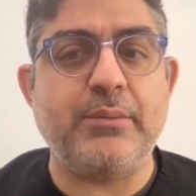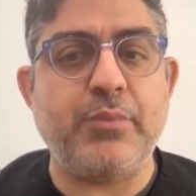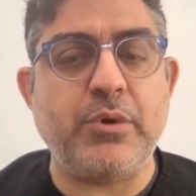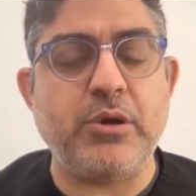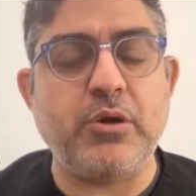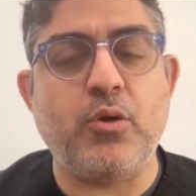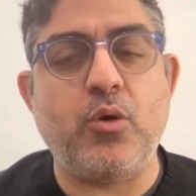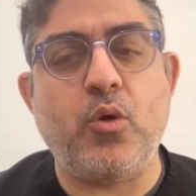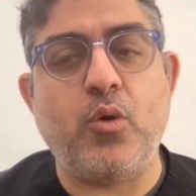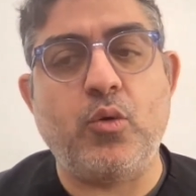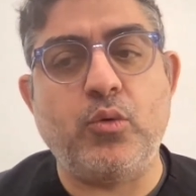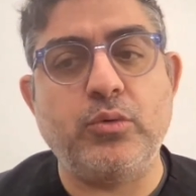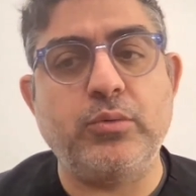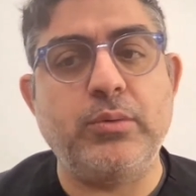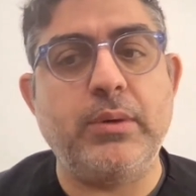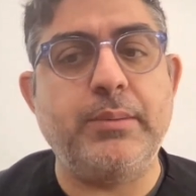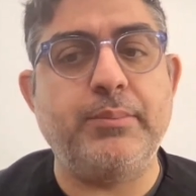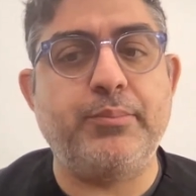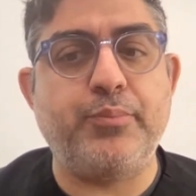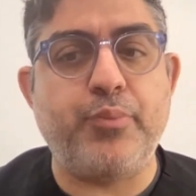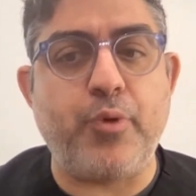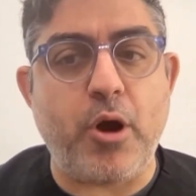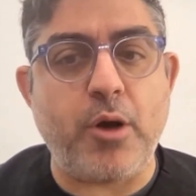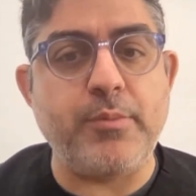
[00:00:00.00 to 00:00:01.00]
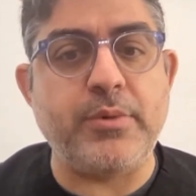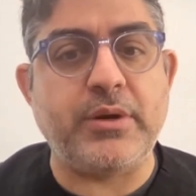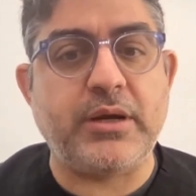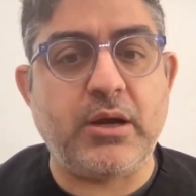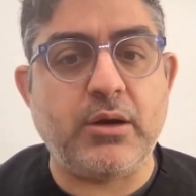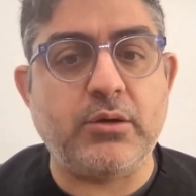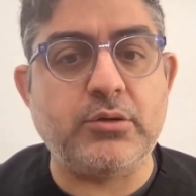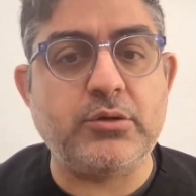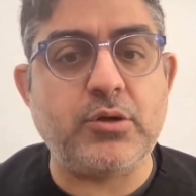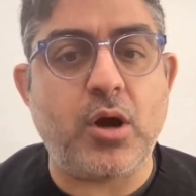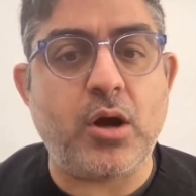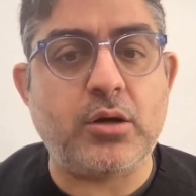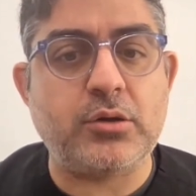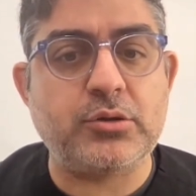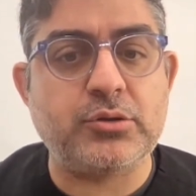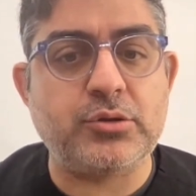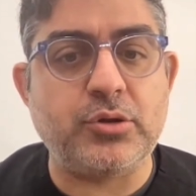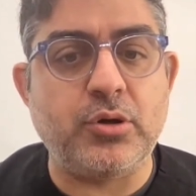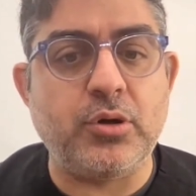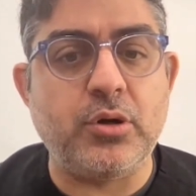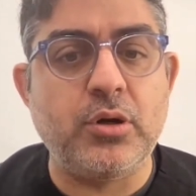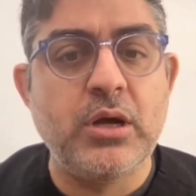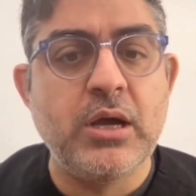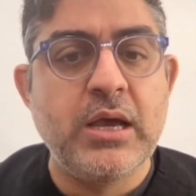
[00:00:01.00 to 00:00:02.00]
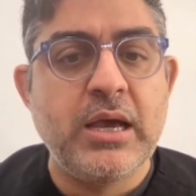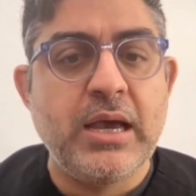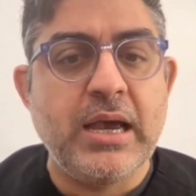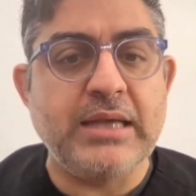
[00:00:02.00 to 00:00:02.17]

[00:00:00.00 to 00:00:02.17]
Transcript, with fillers: by your own primary care doctor.